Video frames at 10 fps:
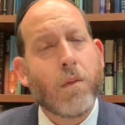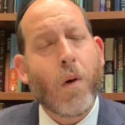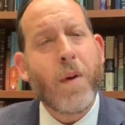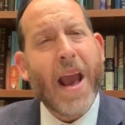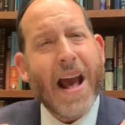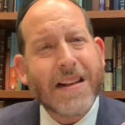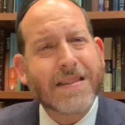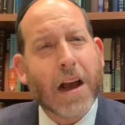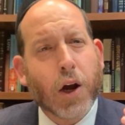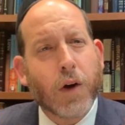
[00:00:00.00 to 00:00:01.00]
What we
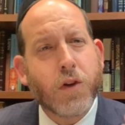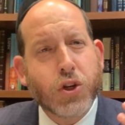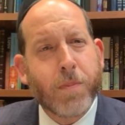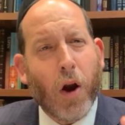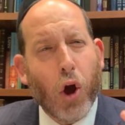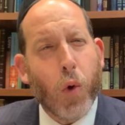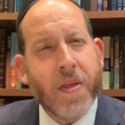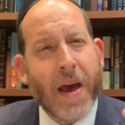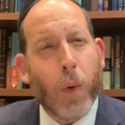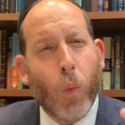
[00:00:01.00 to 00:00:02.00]
ask HaKadosh Baruch Hu
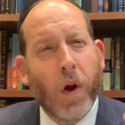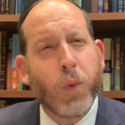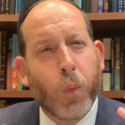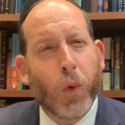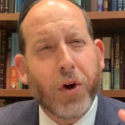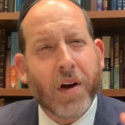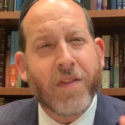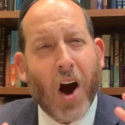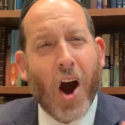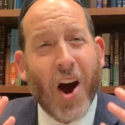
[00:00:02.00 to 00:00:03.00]
in that one word
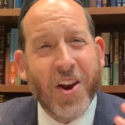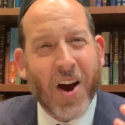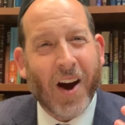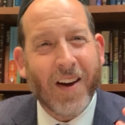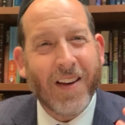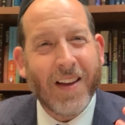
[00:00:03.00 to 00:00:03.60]
of Ana